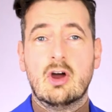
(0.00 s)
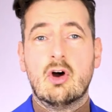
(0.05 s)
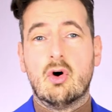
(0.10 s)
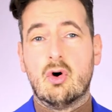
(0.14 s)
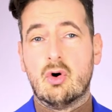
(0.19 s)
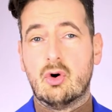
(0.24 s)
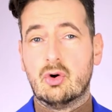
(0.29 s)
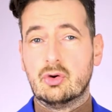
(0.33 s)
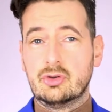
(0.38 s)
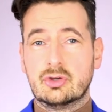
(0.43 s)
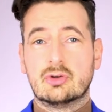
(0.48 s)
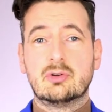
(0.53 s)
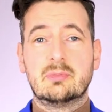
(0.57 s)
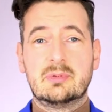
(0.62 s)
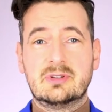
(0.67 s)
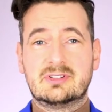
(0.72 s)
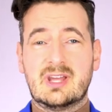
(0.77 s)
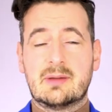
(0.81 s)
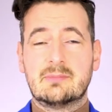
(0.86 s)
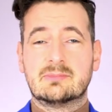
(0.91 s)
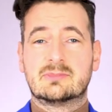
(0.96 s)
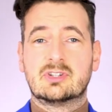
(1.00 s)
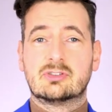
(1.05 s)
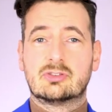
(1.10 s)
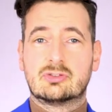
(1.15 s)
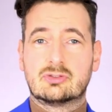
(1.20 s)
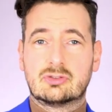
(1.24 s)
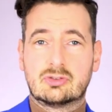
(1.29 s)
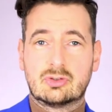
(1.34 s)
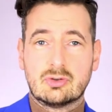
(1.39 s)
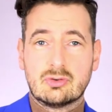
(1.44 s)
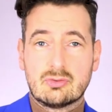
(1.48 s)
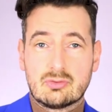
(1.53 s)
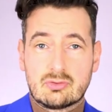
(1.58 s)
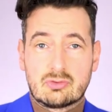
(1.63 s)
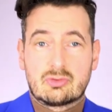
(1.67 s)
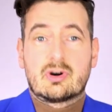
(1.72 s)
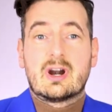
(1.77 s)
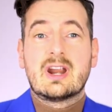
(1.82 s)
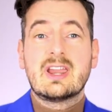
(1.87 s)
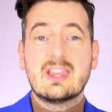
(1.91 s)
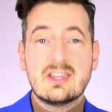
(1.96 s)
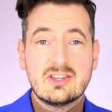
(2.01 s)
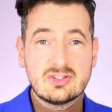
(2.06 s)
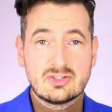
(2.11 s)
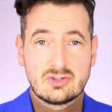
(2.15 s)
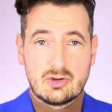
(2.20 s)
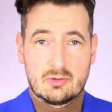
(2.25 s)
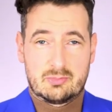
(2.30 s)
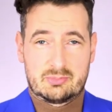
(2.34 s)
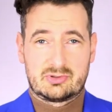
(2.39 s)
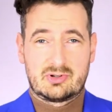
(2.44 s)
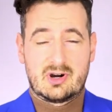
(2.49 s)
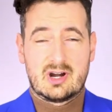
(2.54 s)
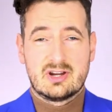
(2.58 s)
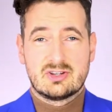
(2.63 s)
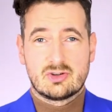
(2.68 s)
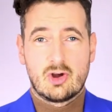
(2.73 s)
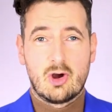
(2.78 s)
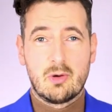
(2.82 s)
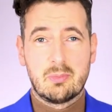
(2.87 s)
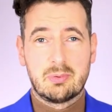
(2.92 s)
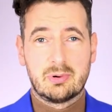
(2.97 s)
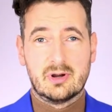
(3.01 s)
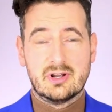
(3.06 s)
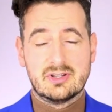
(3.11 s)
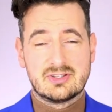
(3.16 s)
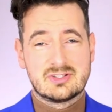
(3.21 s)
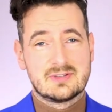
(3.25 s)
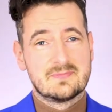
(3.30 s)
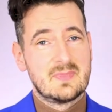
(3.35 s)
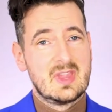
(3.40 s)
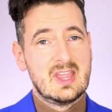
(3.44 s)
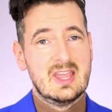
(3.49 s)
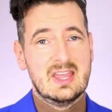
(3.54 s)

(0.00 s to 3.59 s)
or you will be tempted to raise your price upwards.